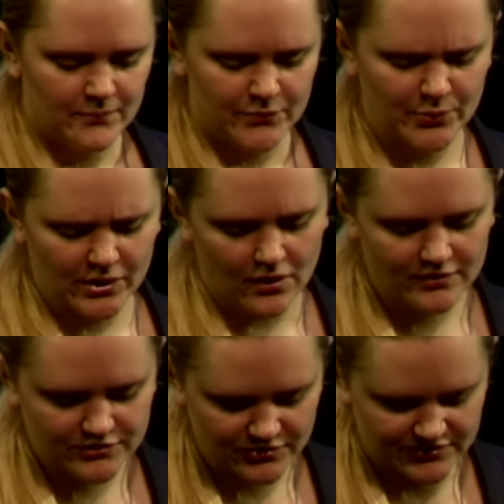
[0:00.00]
But we're
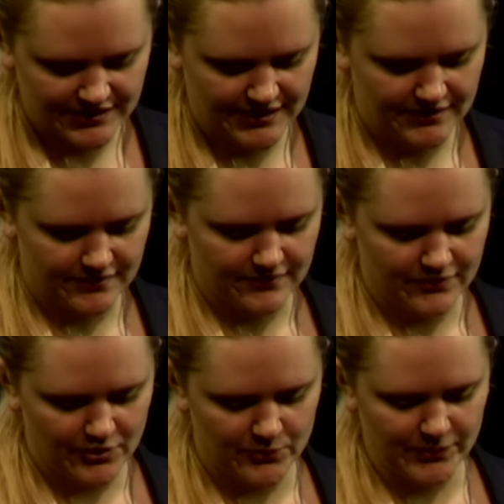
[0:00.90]
also seeing
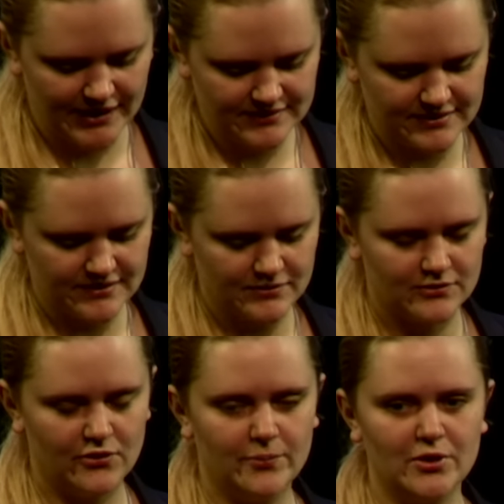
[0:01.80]
a rising
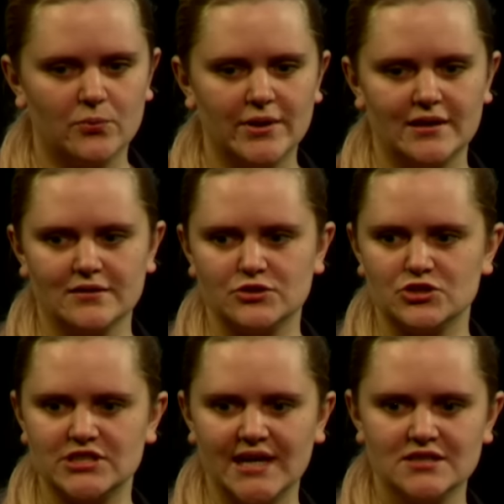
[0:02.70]
global will to
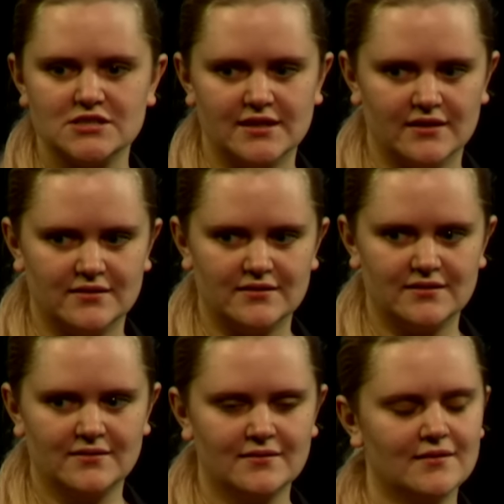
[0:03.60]
change this.
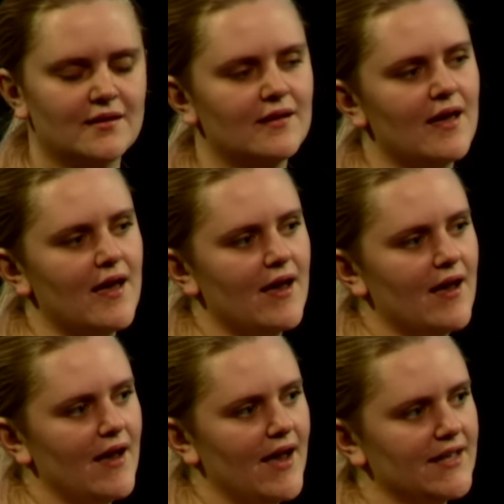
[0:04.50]

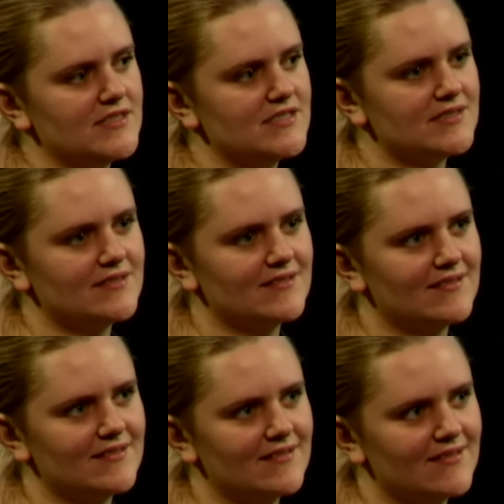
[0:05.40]
And
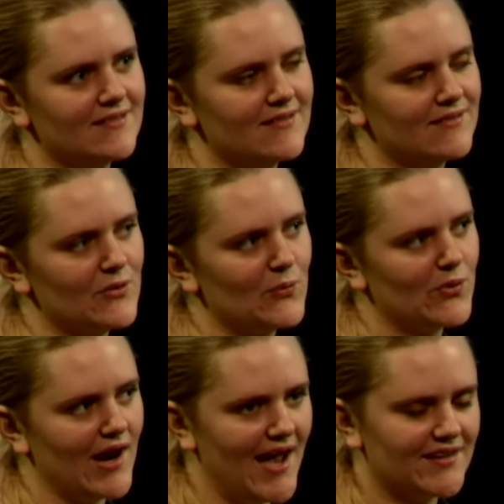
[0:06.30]

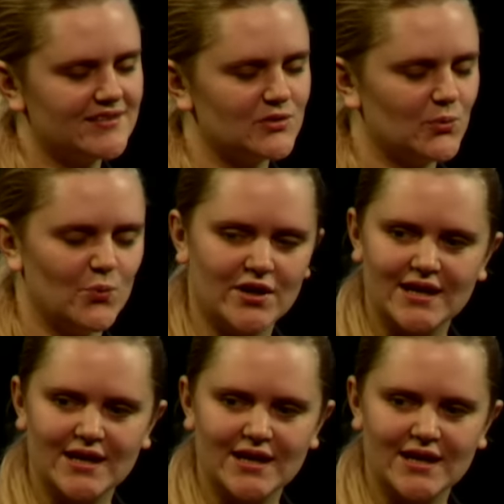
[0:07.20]
we're asked, what